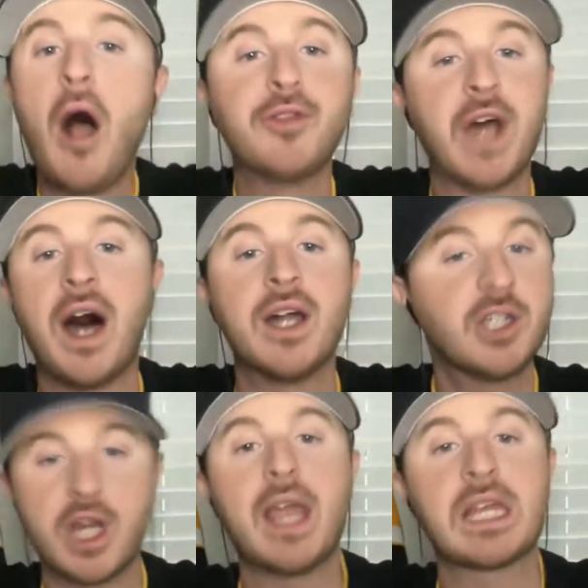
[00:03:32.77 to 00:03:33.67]
done,
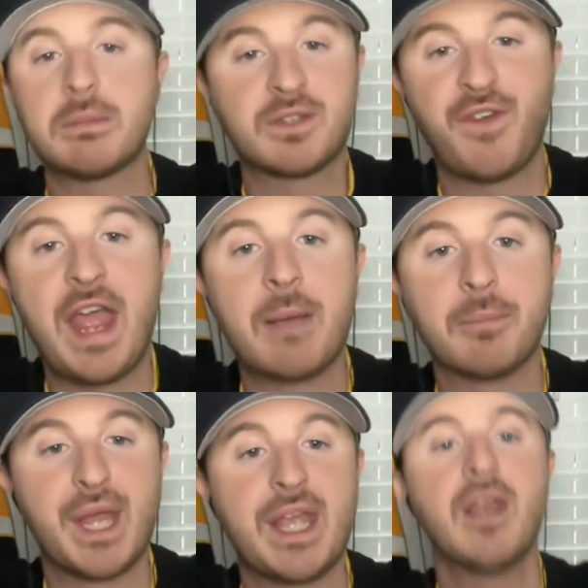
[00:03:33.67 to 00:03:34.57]
Jacobs
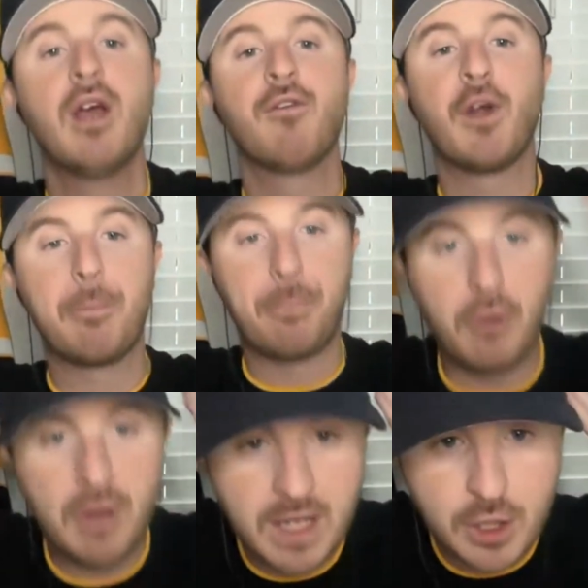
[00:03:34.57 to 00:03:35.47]
family, for
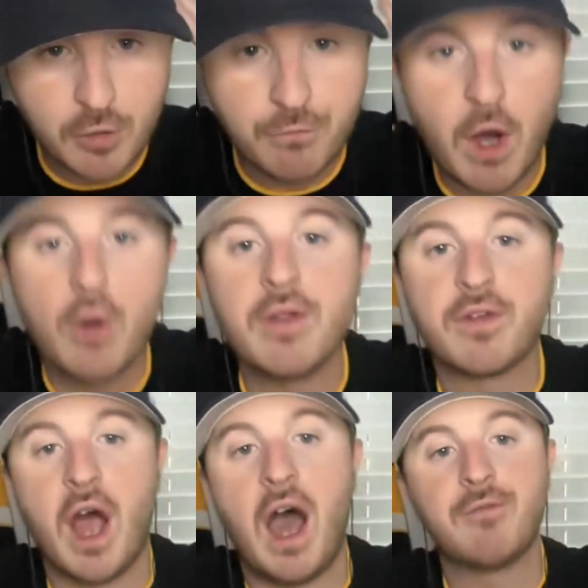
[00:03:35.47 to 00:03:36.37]
putting your vote of
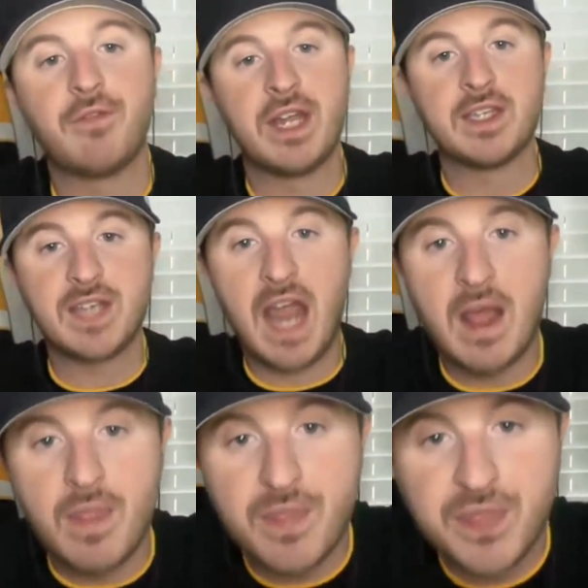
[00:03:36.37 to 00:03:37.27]
confidence in